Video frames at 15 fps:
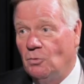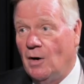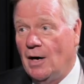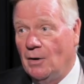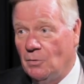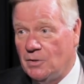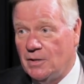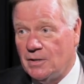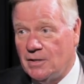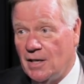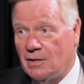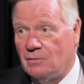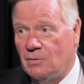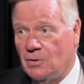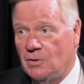why it was
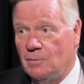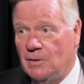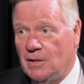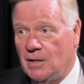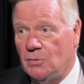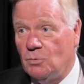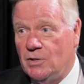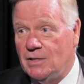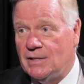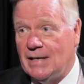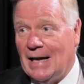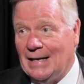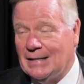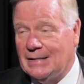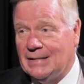successful, is because we
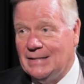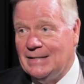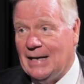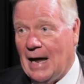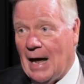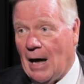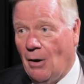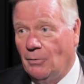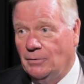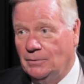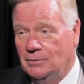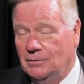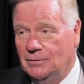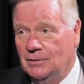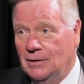sat down
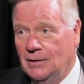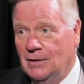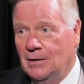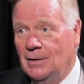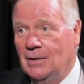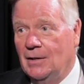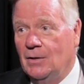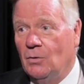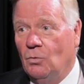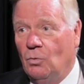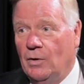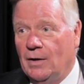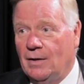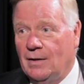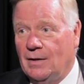
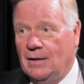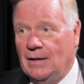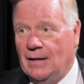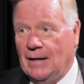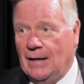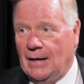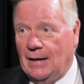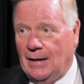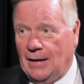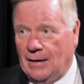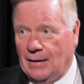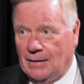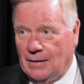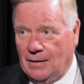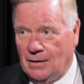with the
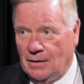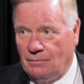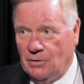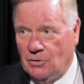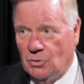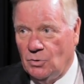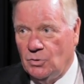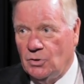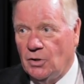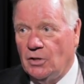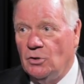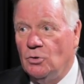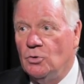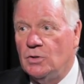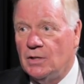end individual who's going to
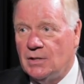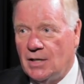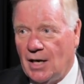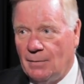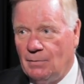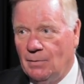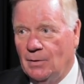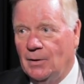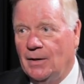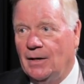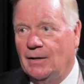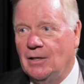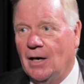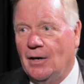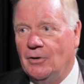use this capability
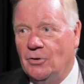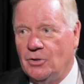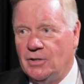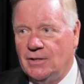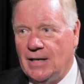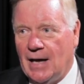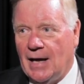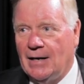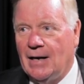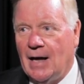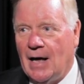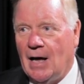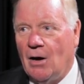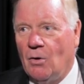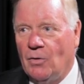to understand
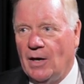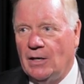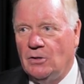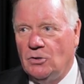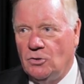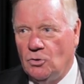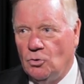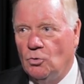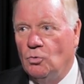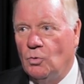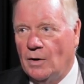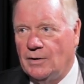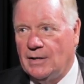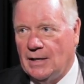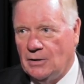how they do
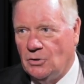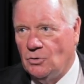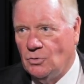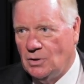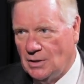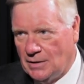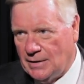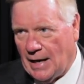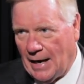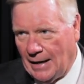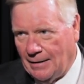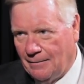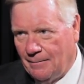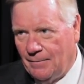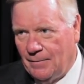what they do today.